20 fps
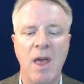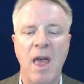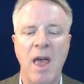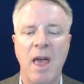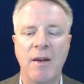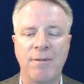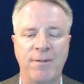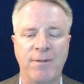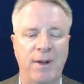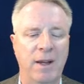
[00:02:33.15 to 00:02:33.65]

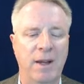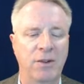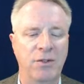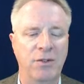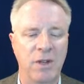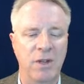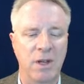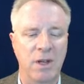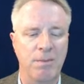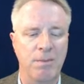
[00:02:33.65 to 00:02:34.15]
affects
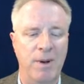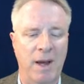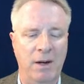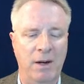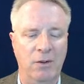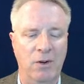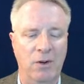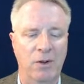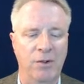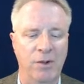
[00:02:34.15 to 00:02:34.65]
the
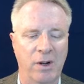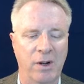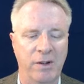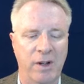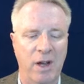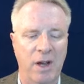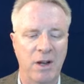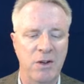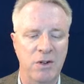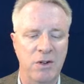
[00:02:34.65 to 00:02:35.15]
impact on
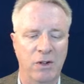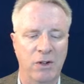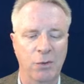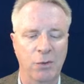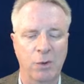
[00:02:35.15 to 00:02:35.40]
citations,